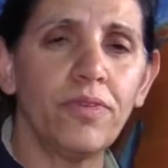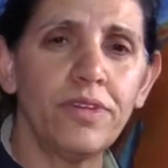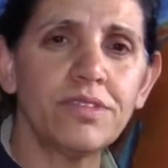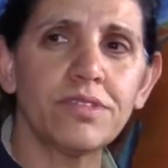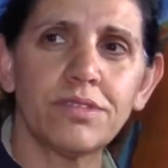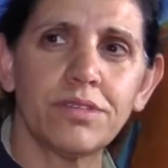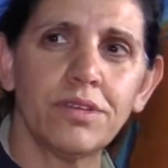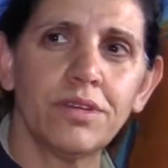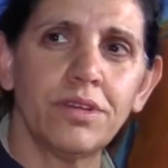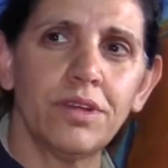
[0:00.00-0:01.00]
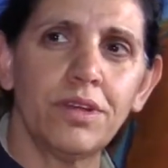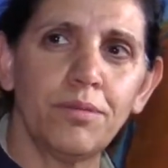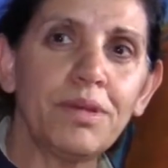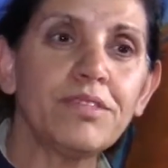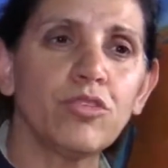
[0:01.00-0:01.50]
this
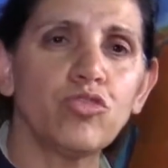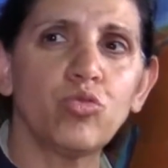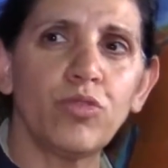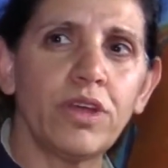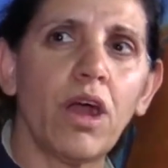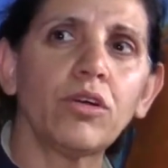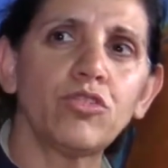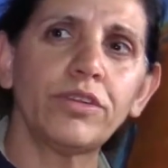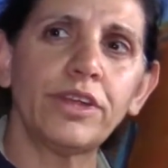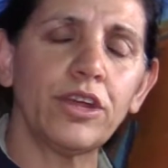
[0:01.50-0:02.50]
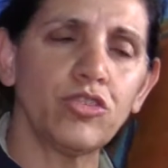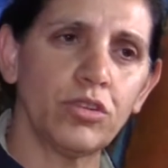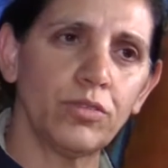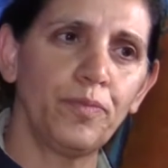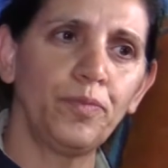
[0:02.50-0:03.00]
message to the young
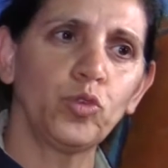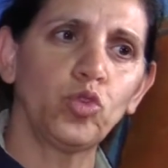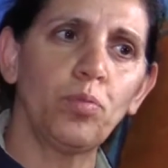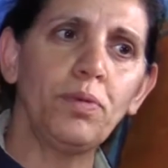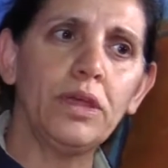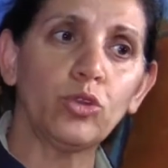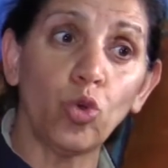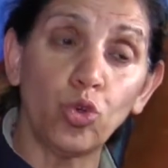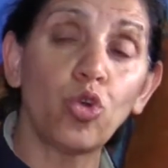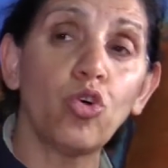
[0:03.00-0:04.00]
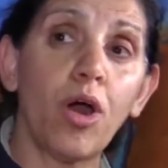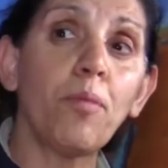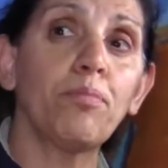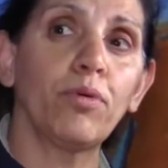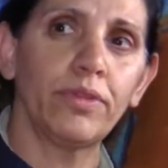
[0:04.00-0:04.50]
generation, to grow
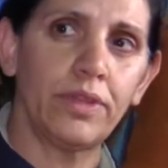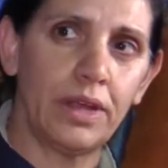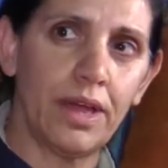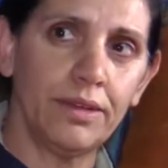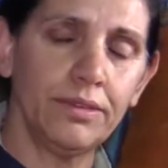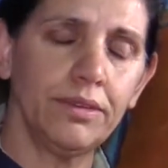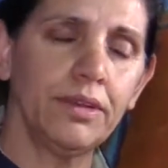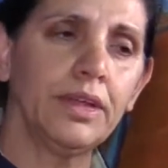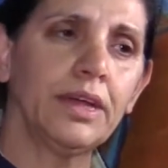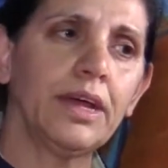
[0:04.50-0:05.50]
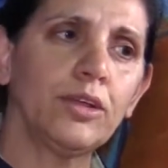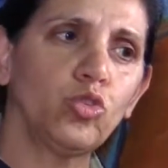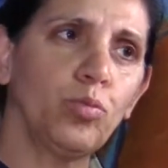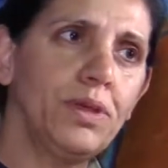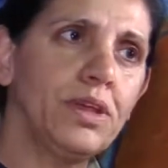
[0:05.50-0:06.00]
up on the land, and
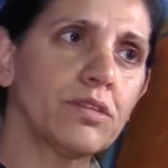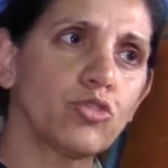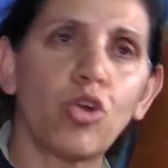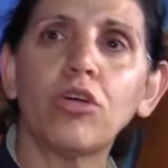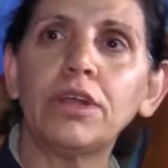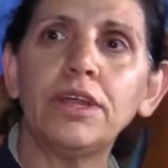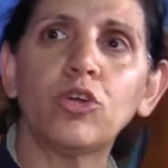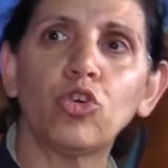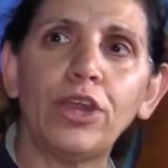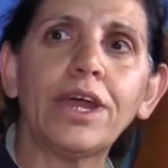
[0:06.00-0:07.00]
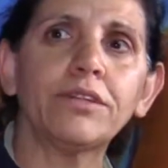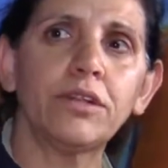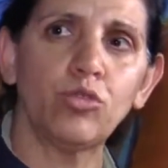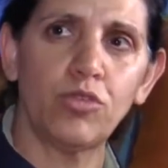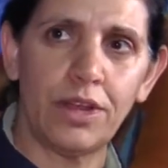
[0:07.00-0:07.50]
to be strongly
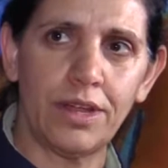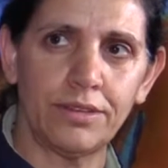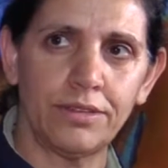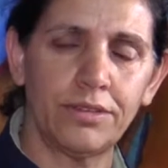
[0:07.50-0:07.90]
connected to the land.